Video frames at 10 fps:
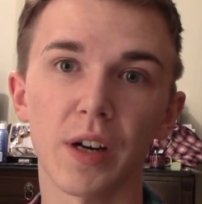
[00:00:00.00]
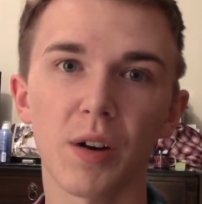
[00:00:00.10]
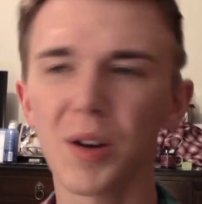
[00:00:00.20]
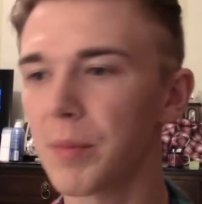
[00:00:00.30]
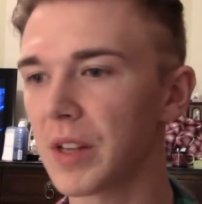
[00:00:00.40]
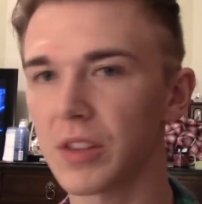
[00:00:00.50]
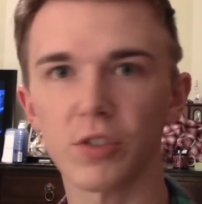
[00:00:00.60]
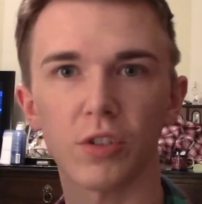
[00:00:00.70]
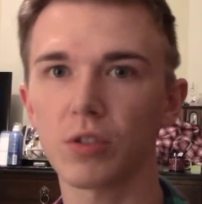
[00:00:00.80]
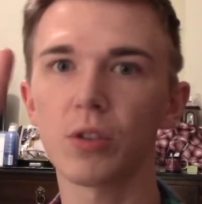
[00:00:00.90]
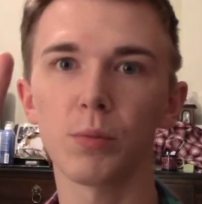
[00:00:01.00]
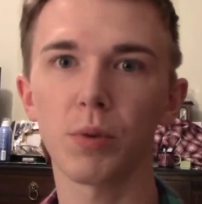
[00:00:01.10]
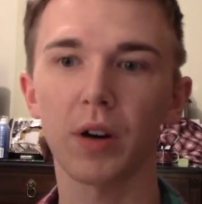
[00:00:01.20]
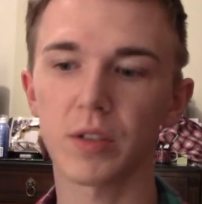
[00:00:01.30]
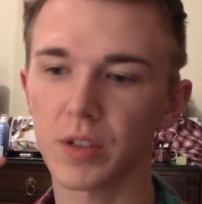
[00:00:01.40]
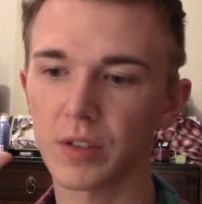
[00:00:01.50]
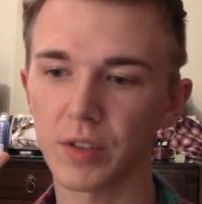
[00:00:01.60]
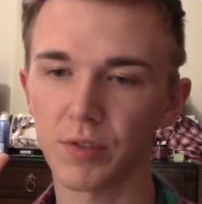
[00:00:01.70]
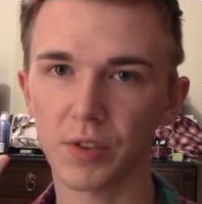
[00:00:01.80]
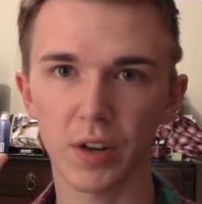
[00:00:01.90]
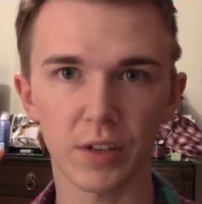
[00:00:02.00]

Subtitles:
I'm going to make this just 2 parts, because if it's going